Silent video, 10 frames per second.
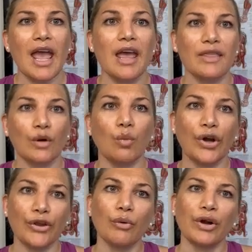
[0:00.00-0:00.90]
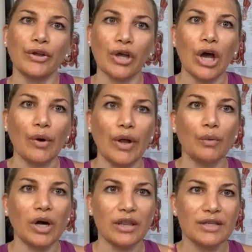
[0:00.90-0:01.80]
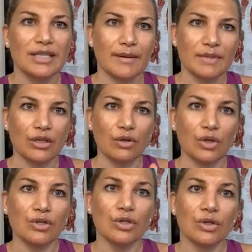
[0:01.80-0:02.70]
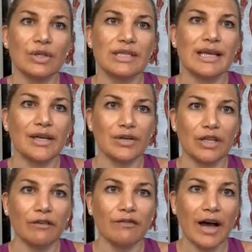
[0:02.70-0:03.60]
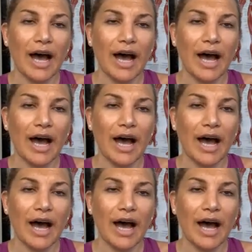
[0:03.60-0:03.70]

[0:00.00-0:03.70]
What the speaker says: and then where you want to go, and what are the steps that you can do to set yourself